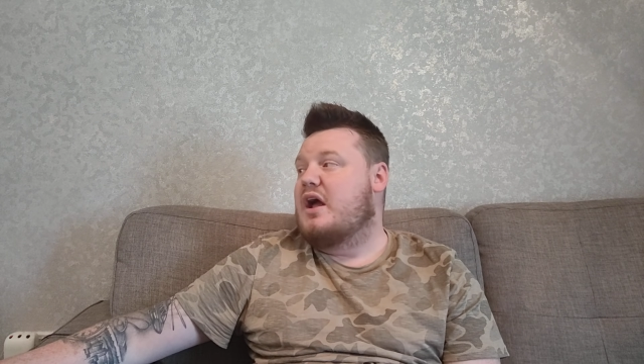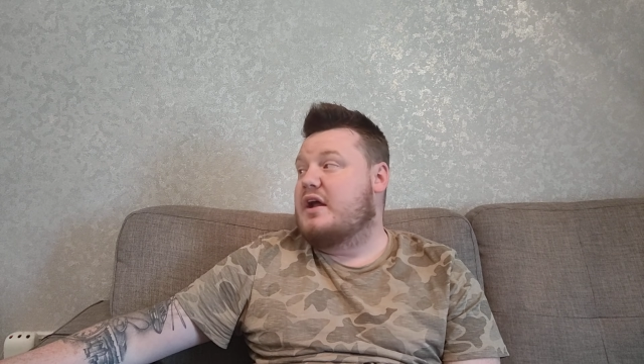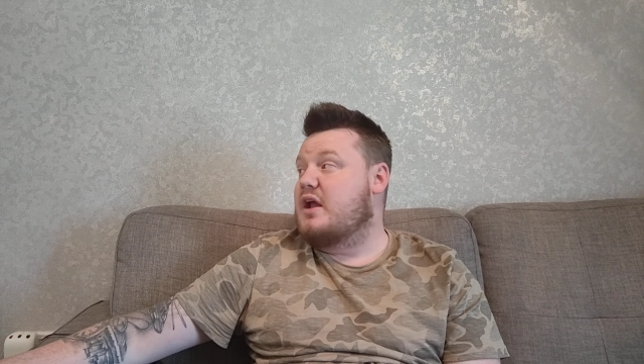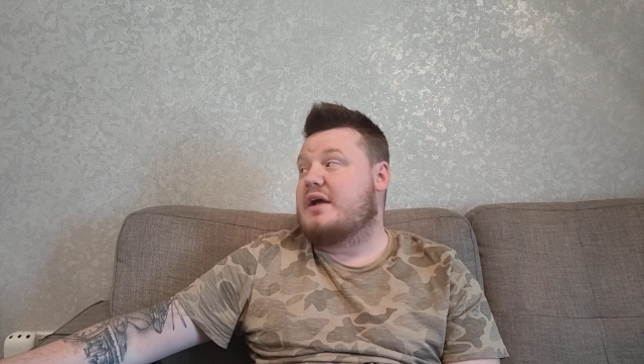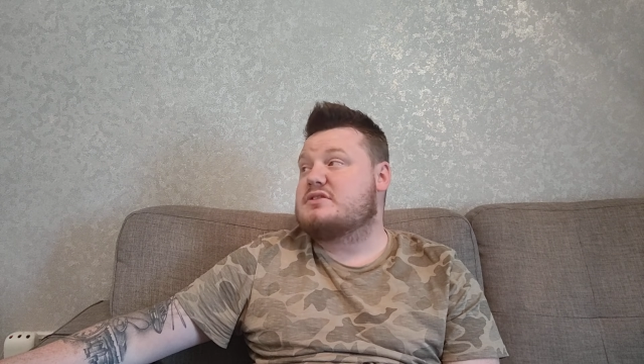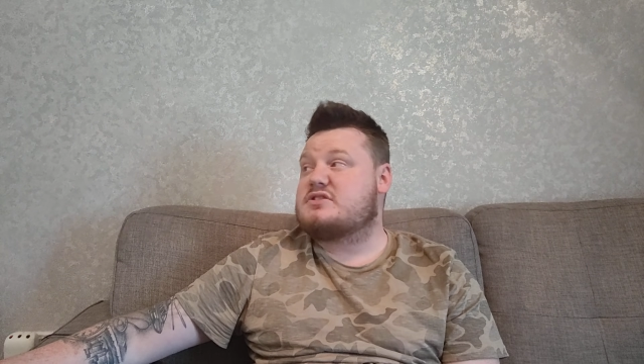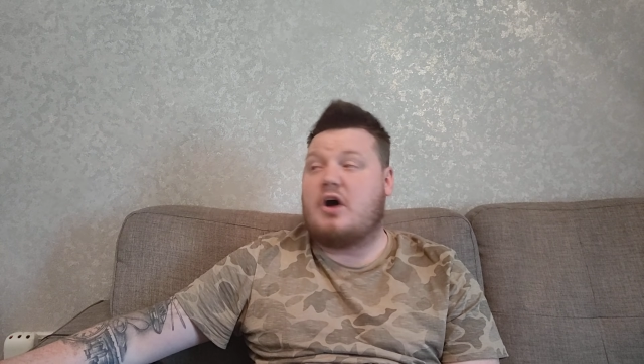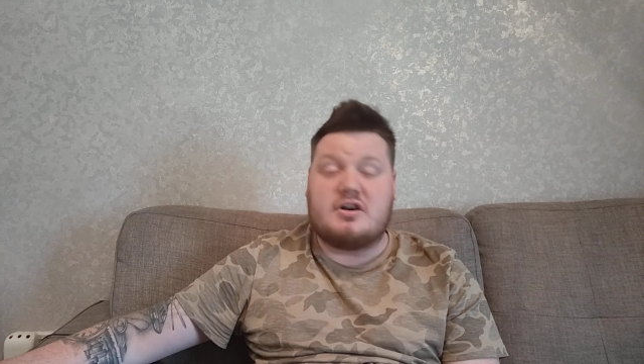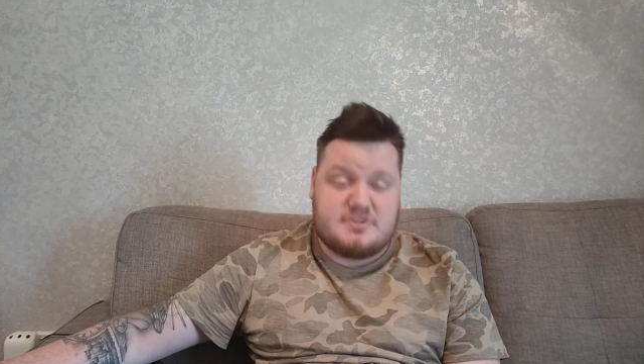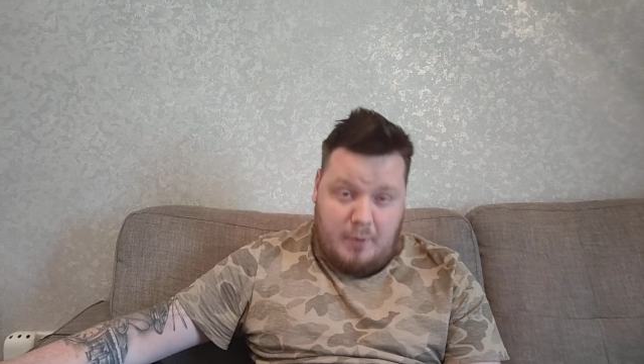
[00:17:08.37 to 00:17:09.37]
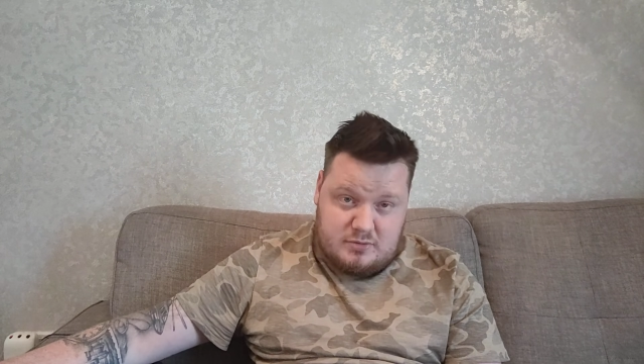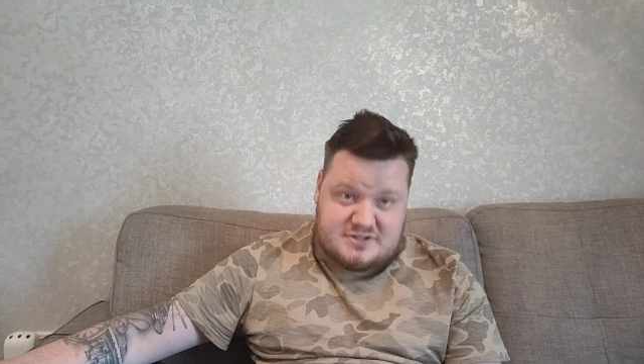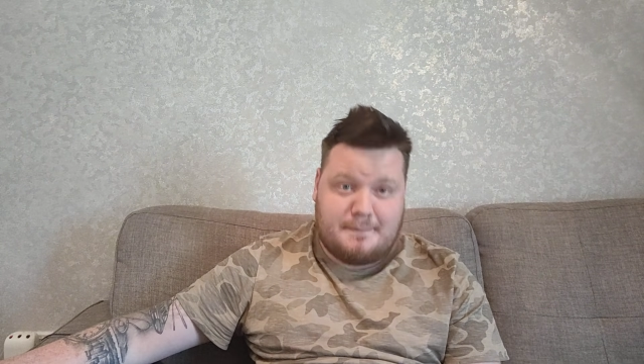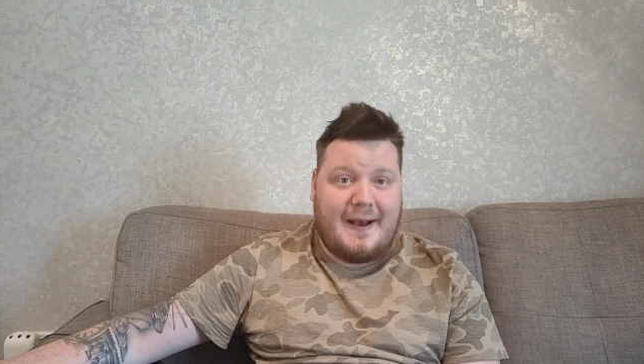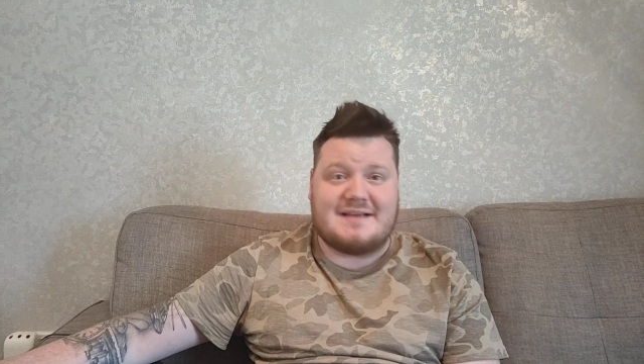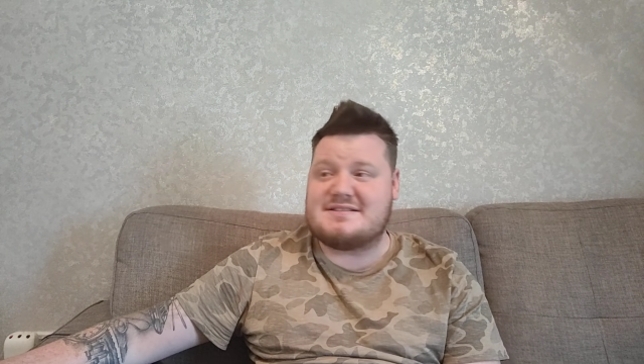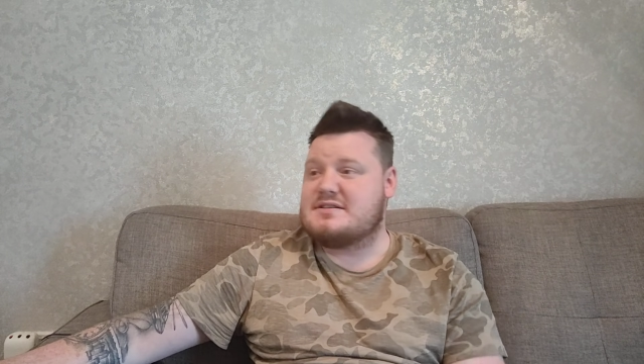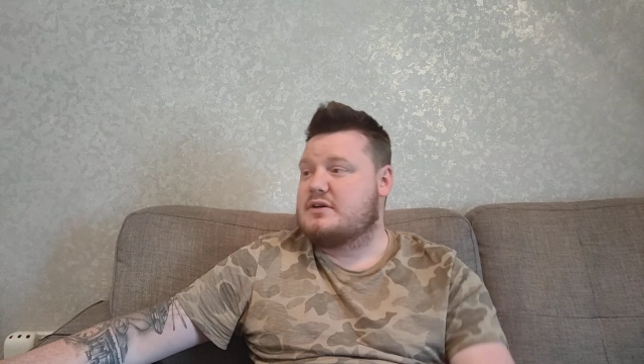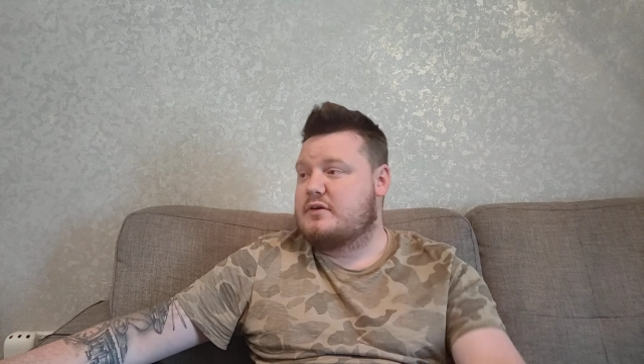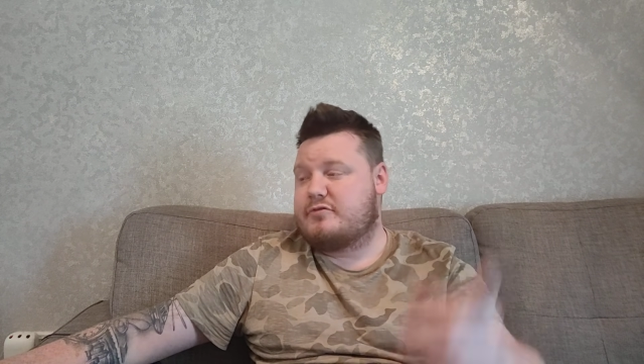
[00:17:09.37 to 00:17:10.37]
And I spoke to
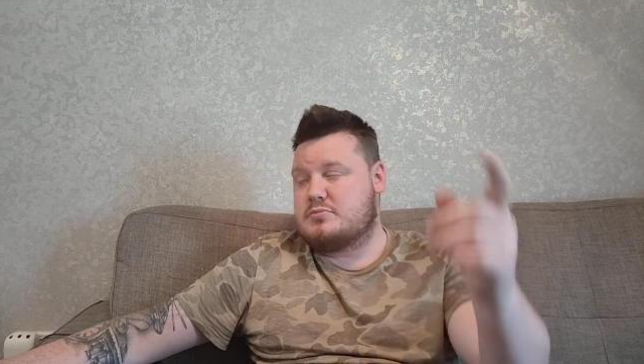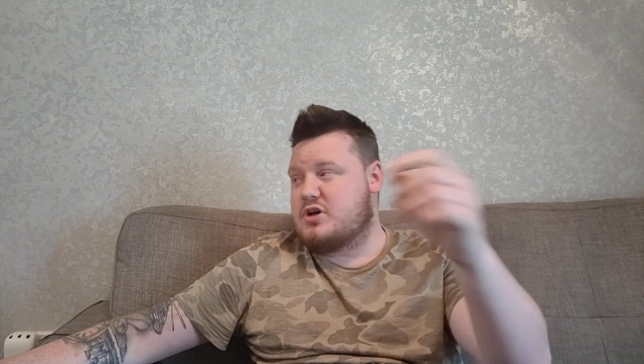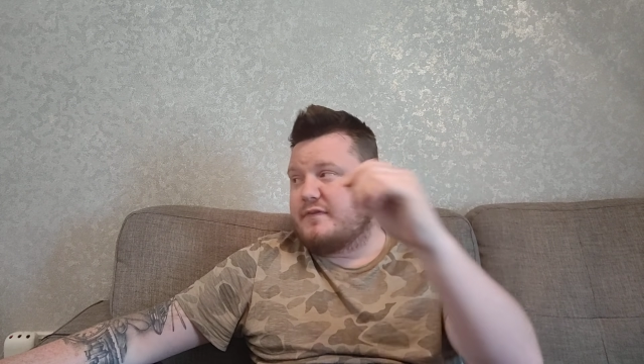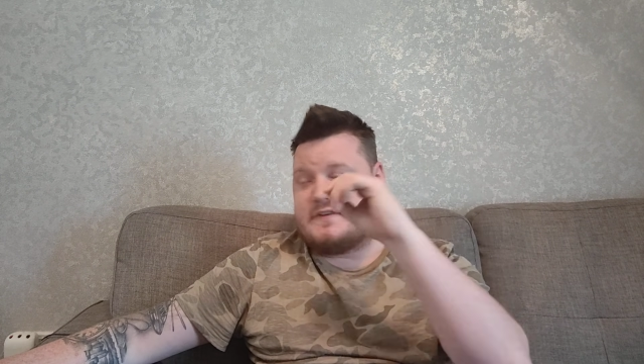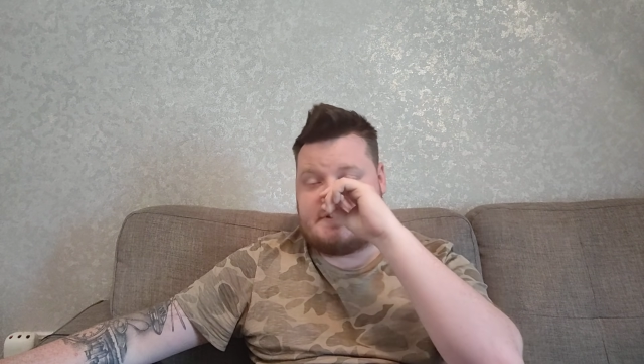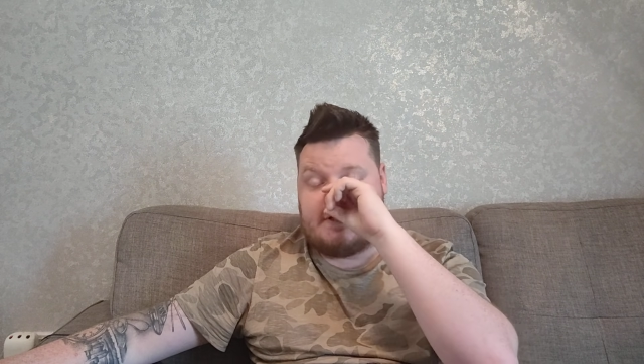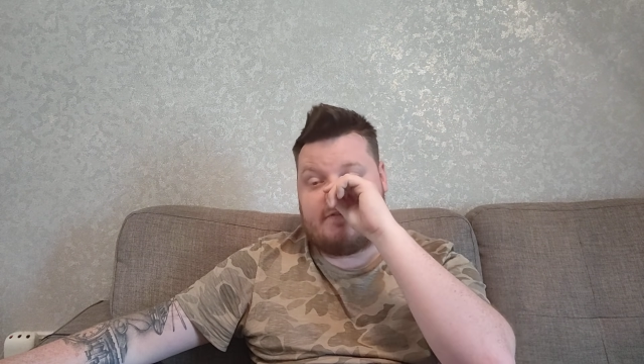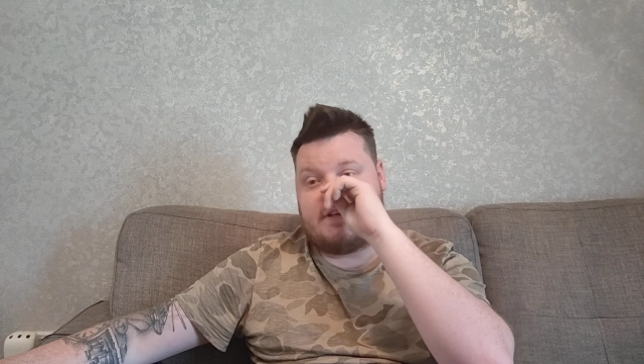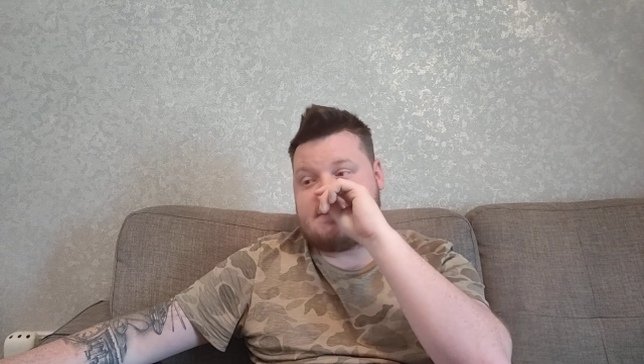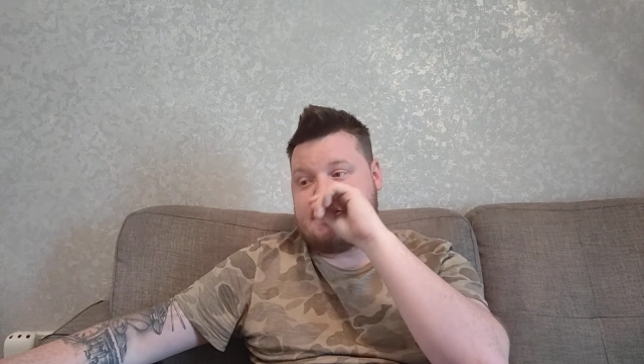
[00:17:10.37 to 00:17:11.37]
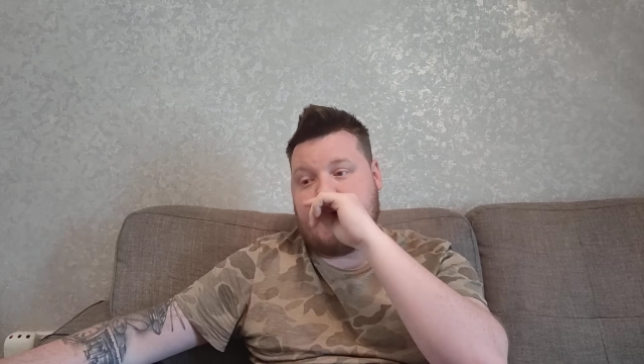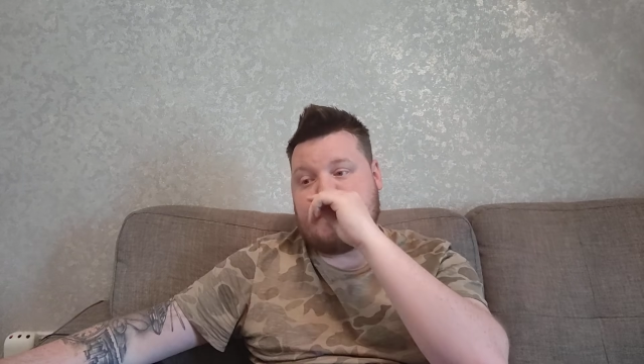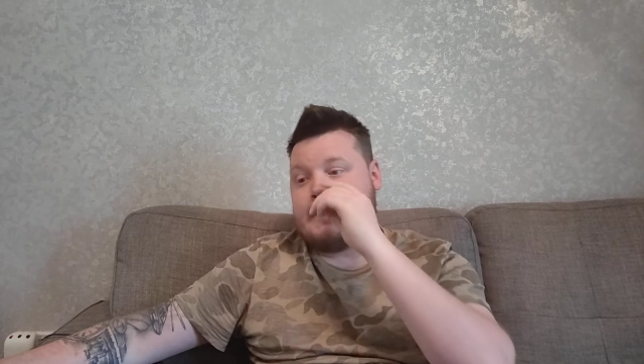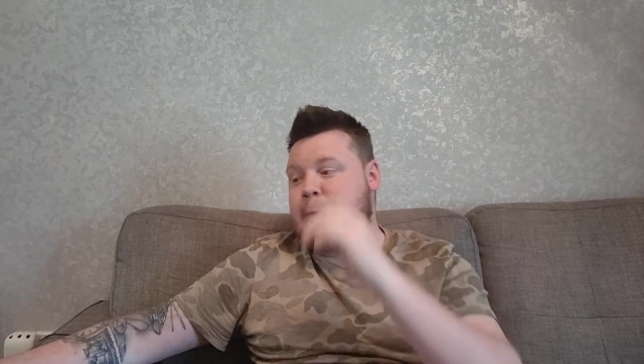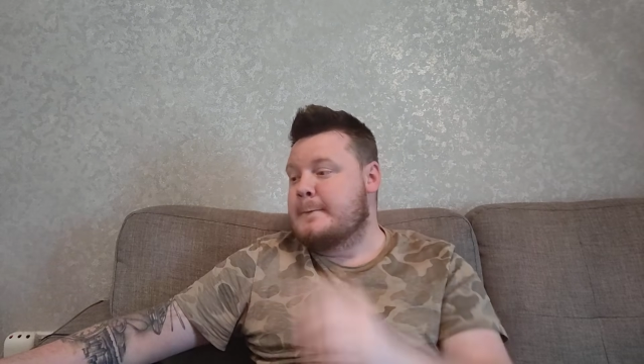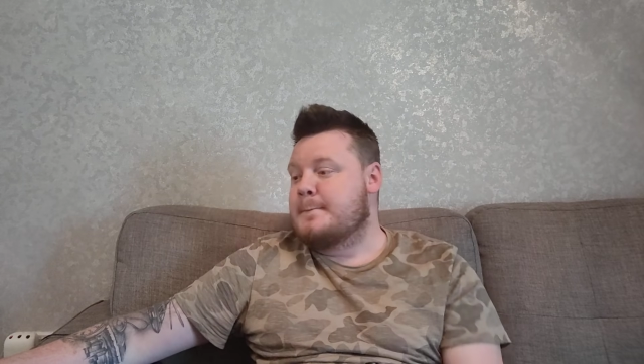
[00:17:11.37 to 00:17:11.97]
Baz from Toffee TV today.